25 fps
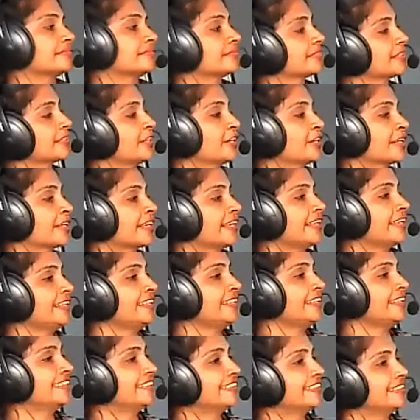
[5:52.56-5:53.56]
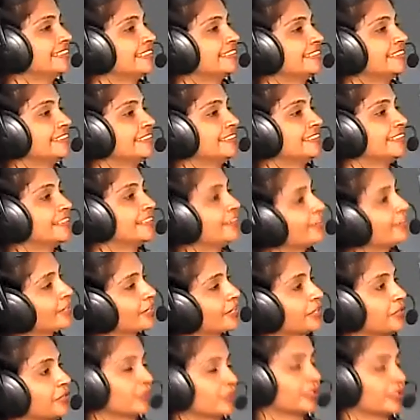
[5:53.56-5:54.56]
okay
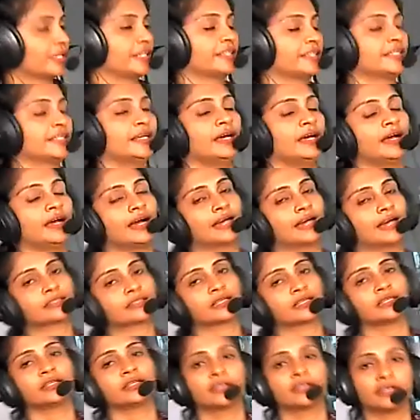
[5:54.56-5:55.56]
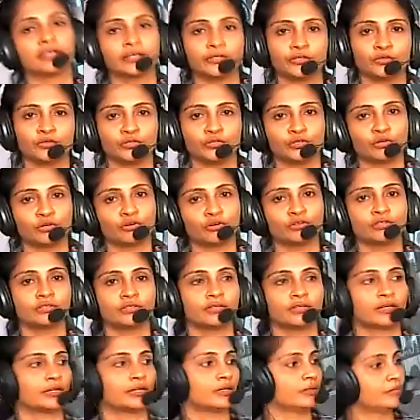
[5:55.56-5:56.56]
okay okay i think uh, you know
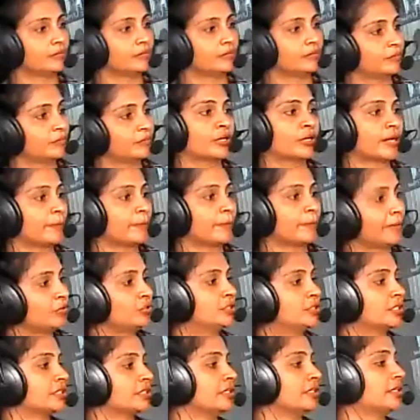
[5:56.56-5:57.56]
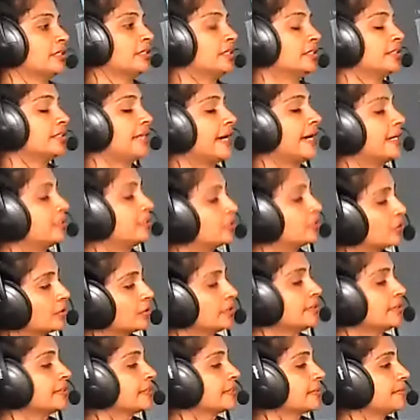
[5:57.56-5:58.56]
uh, more about uh, than
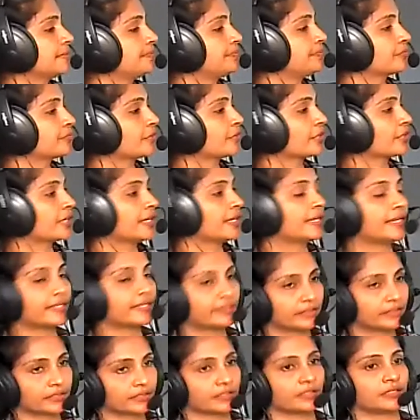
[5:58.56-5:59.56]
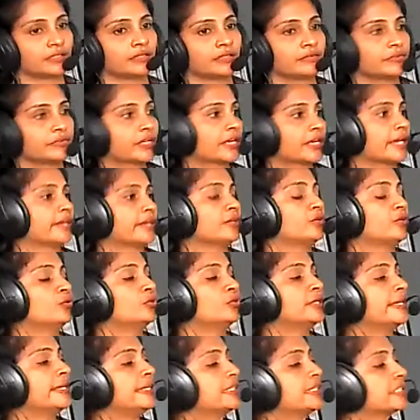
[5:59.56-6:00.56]
this okay let uh, we can go
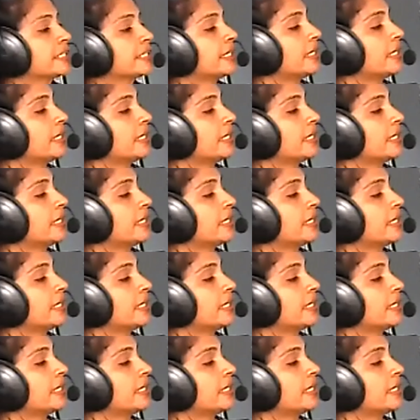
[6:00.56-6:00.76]
detail